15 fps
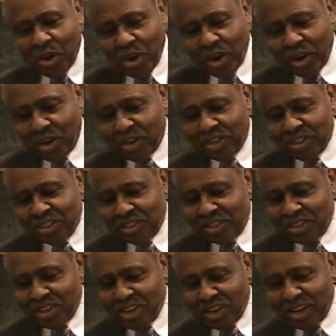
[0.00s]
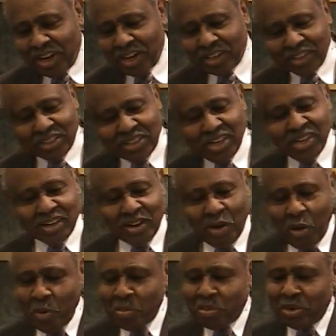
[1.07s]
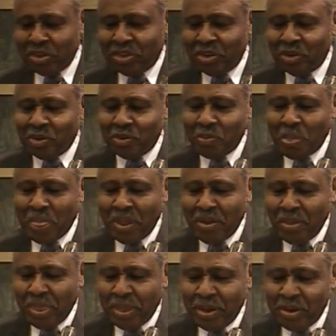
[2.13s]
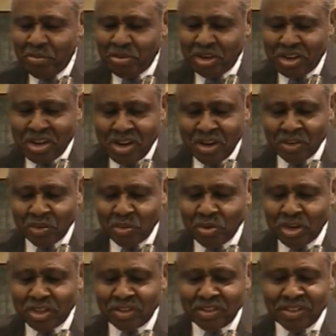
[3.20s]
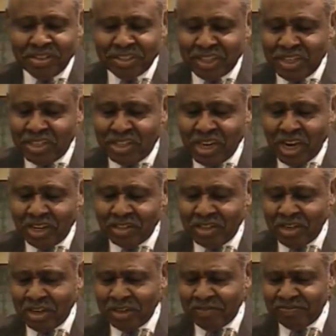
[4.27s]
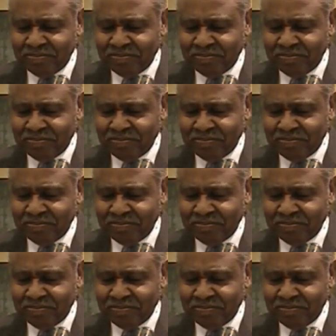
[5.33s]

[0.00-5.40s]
Uh, uh I could send it home with you. But here's what he says here.